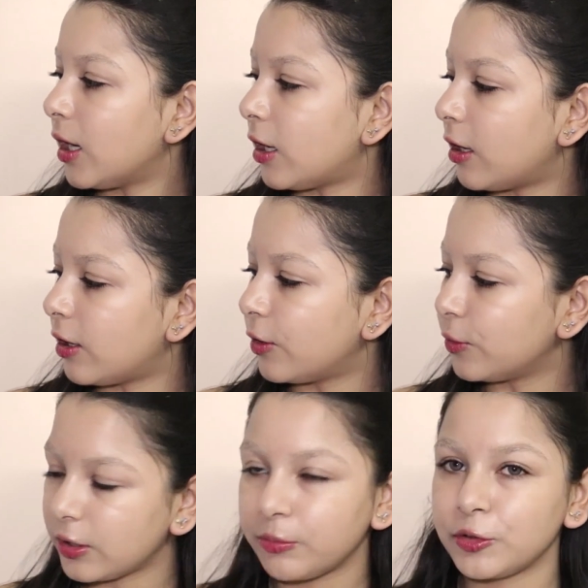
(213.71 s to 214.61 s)

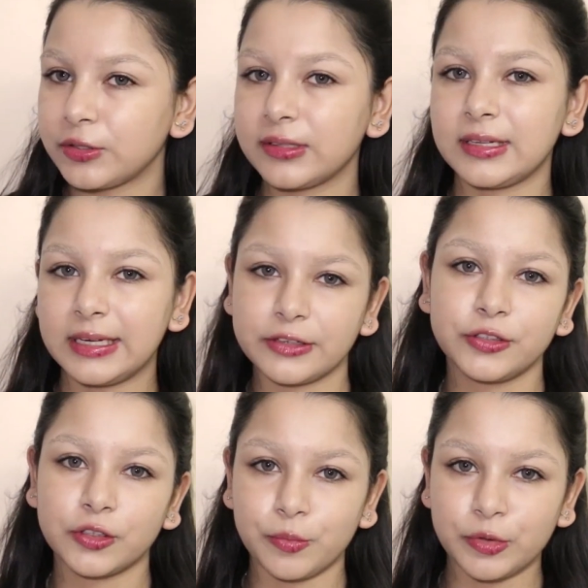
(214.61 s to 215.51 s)
Huda Beauty's
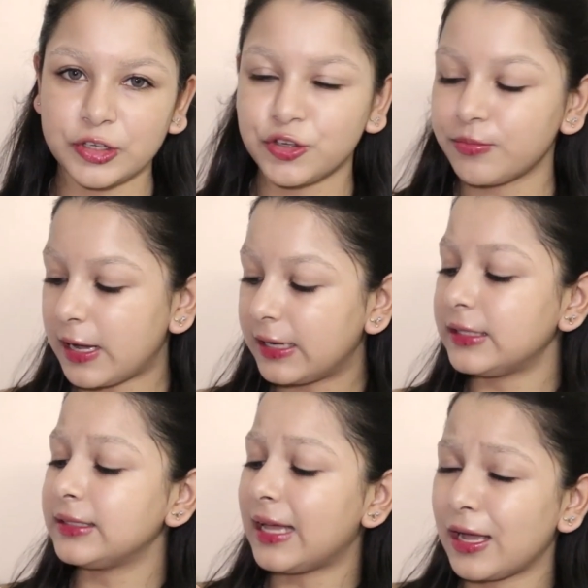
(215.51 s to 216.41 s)
Electric Obsession
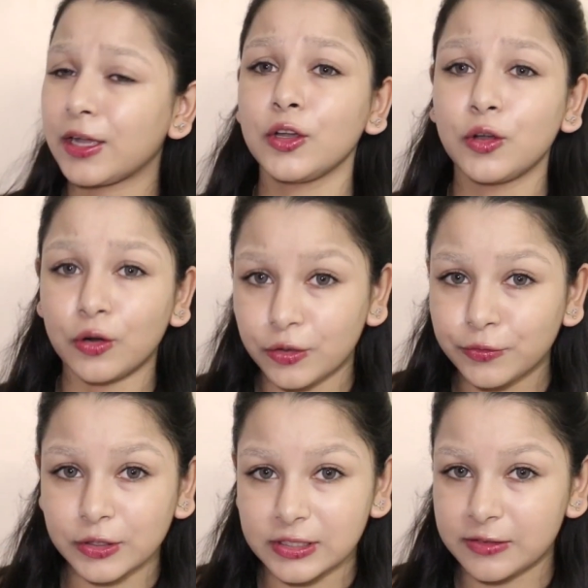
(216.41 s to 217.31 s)
palette. Thank God
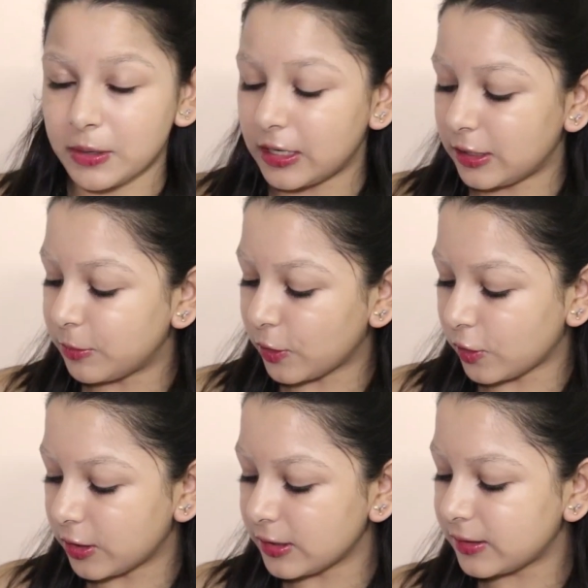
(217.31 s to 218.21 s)
for this palette,
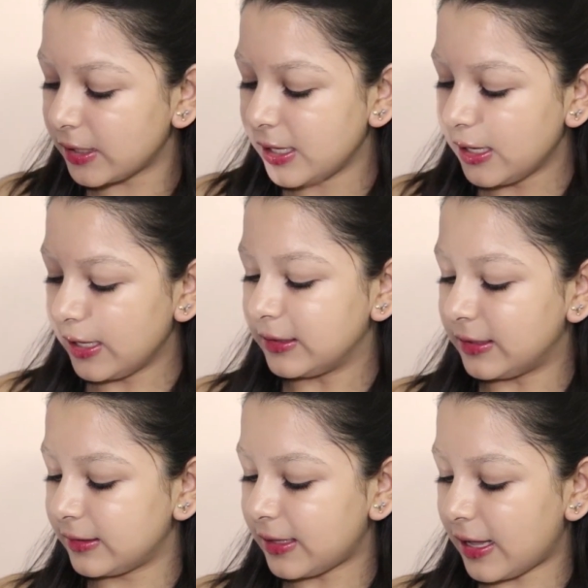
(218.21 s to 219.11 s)
because
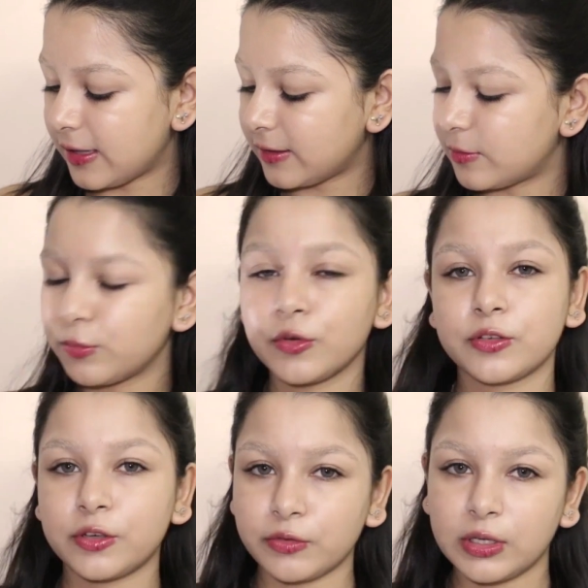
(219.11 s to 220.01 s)
this has
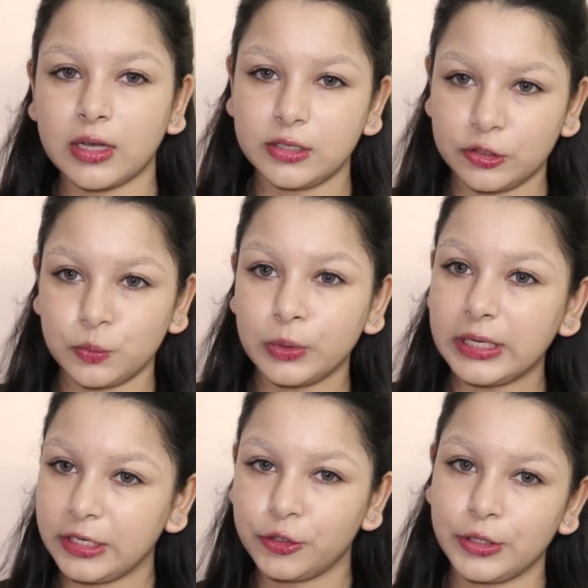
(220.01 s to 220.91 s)
most of the colors we
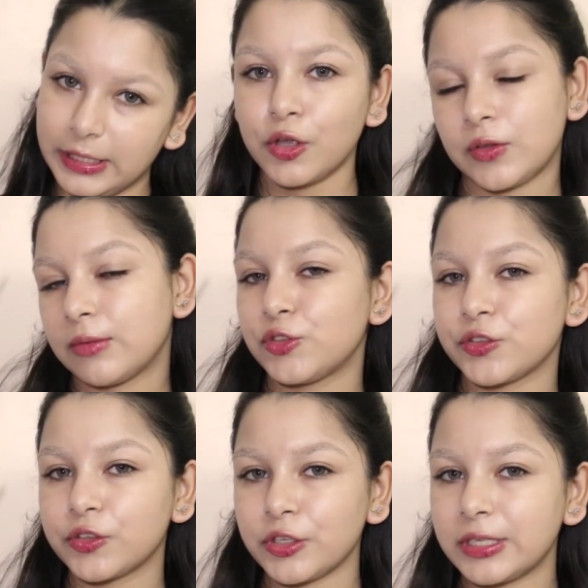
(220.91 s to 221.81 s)
need today. So I'm
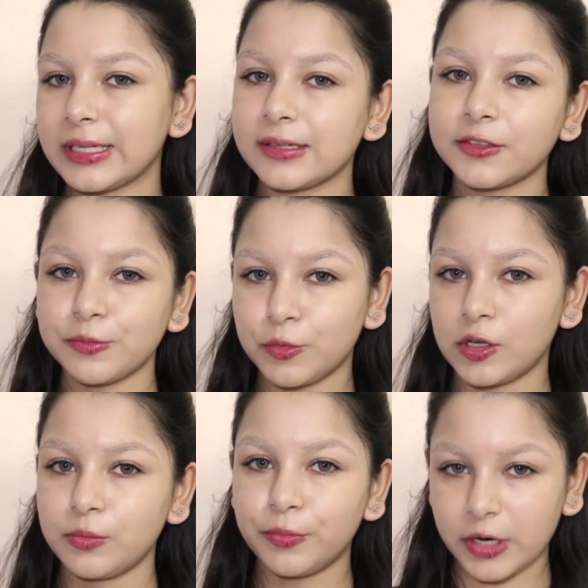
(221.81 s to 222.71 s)
just gonna take a
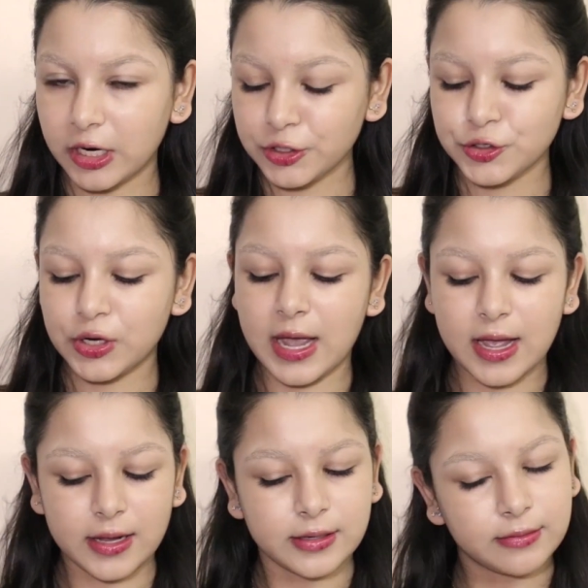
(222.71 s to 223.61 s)
small brush
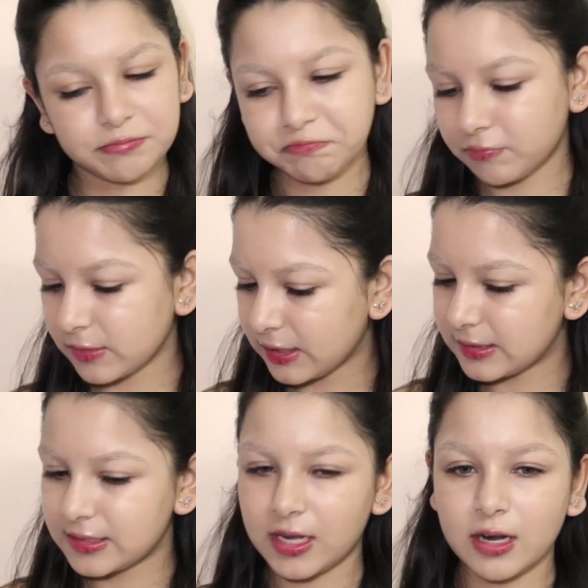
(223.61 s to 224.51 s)
and
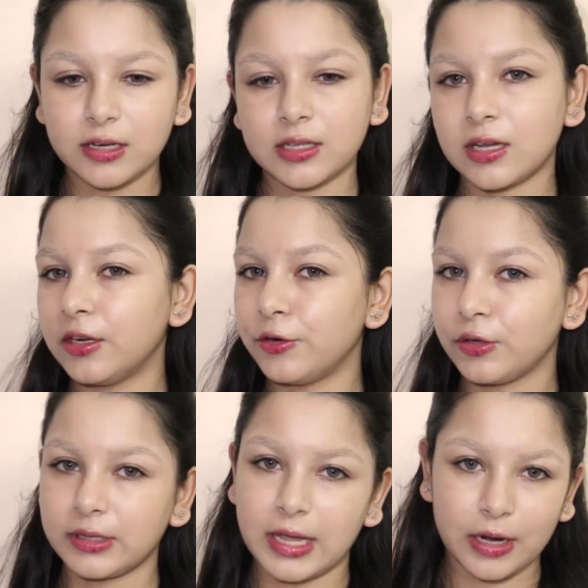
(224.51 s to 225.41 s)
start
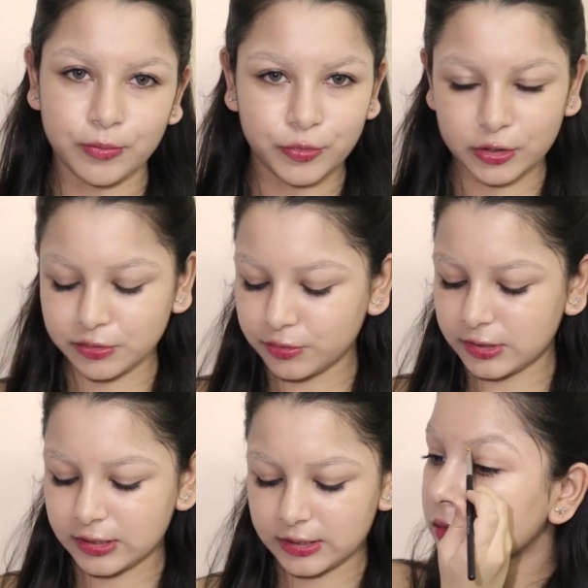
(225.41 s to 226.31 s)
coloring the
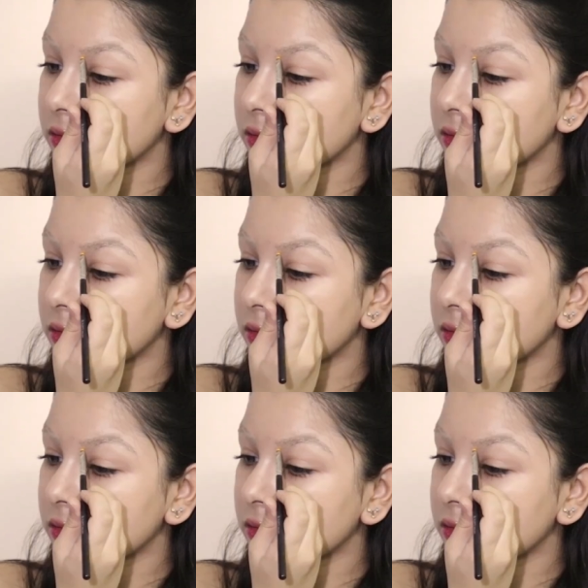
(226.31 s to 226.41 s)
eyebrows.